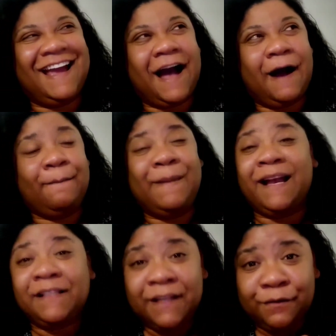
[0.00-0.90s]
um,
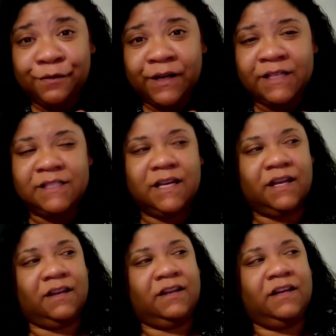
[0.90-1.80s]
make a difference
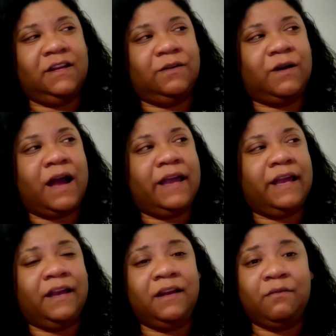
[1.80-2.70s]
and you know
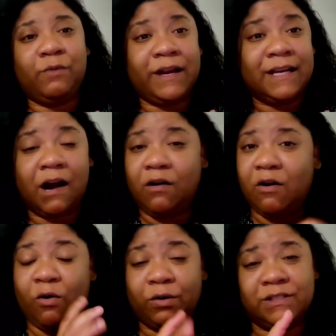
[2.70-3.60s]
I right now
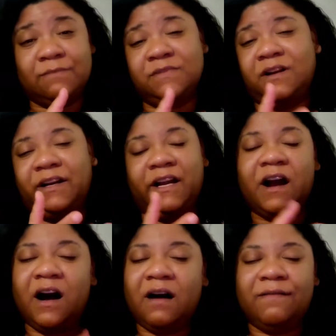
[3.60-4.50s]
of course I'm
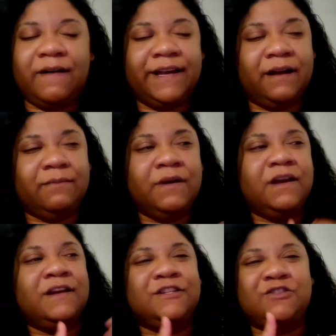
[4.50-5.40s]
starting off I am
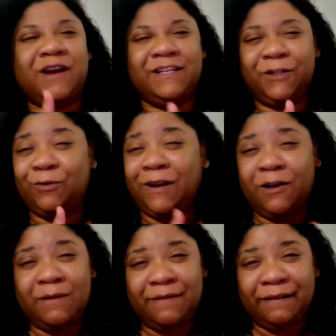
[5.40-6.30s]
trying to do a
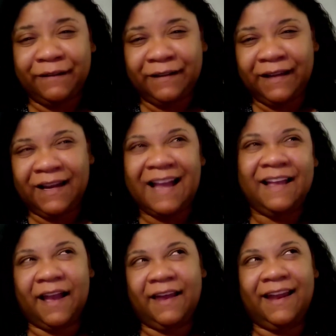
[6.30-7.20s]
little bit of everything I
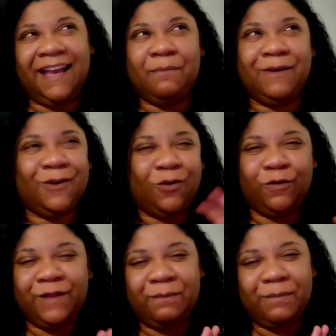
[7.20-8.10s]
get it can be all
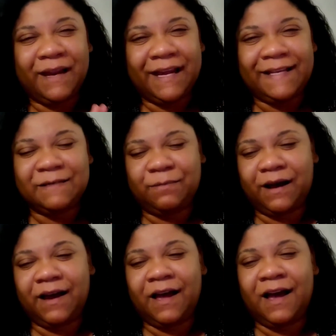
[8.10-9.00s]
over the place
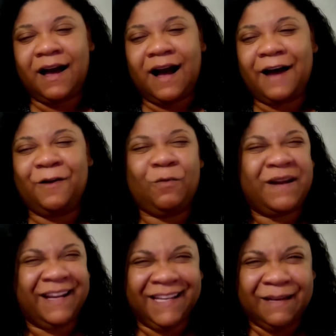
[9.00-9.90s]
but I don't
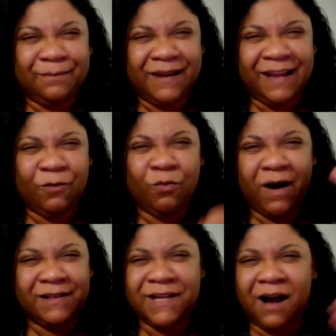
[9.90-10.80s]
want to keep it like
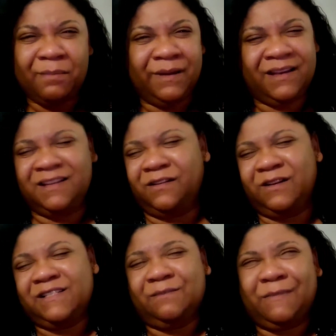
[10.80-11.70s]
one topic you
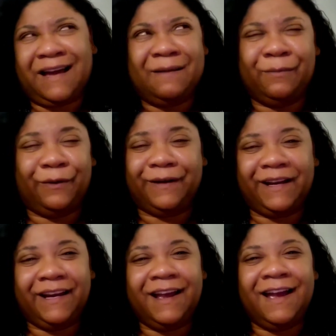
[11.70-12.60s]
know it's kind of
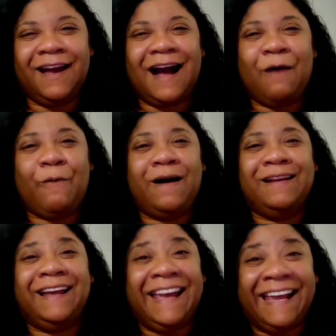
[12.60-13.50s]
boring I
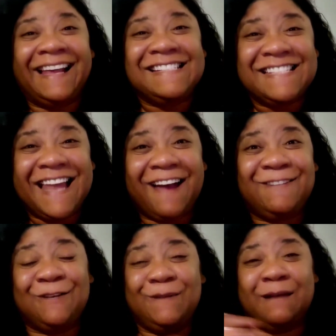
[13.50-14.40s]
want Kela's
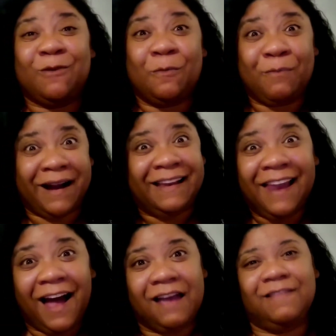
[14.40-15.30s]
life to be about my
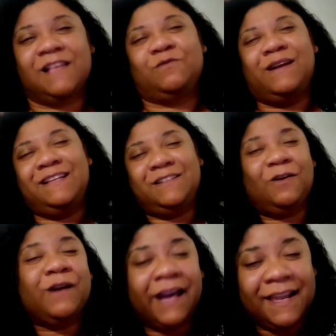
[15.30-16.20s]
life that's why it's
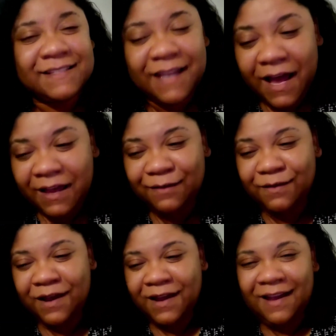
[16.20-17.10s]
called Kela's
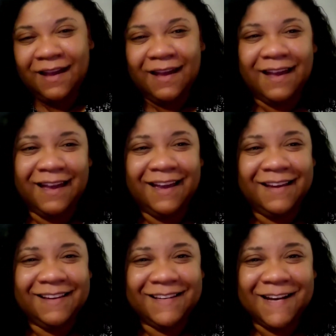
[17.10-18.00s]
life and